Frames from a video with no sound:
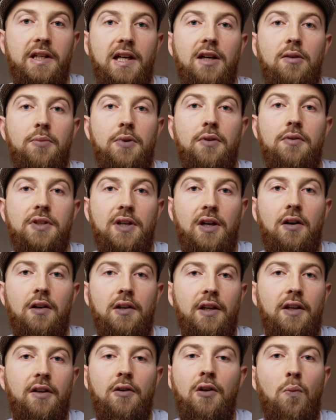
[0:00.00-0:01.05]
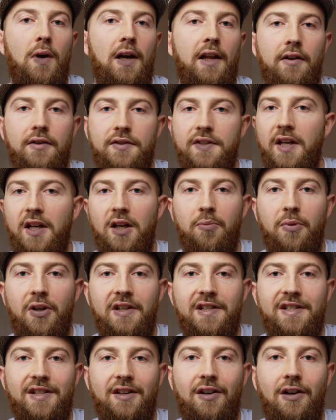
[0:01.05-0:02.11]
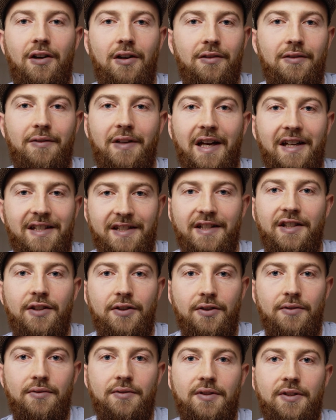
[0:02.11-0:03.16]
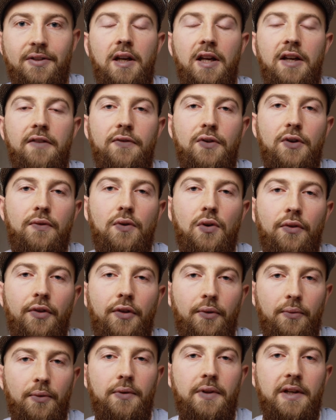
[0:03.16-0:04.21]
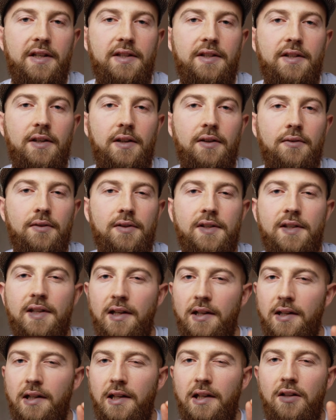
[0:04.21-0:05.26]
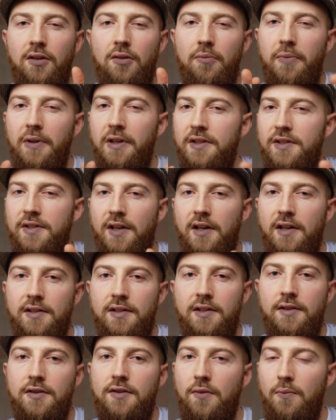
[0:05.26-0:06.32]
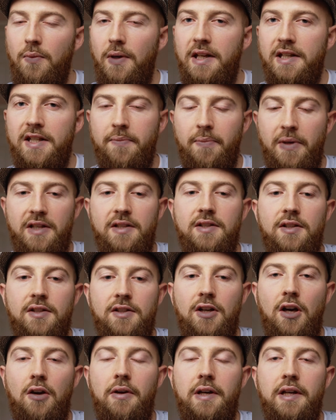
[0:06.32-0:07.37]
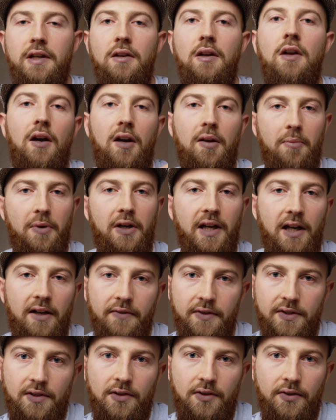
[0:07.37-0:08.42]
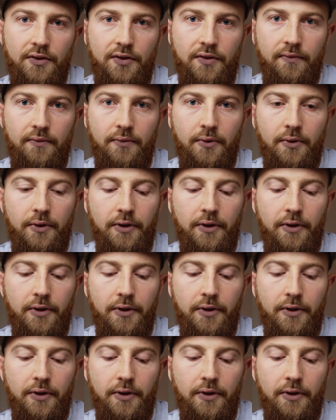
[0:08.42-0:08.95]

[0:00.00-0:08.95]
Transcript: help you target where those gigabytes are getting used. If you've gone through this and you're still a little bit sus as to where space is going, I might have a solution for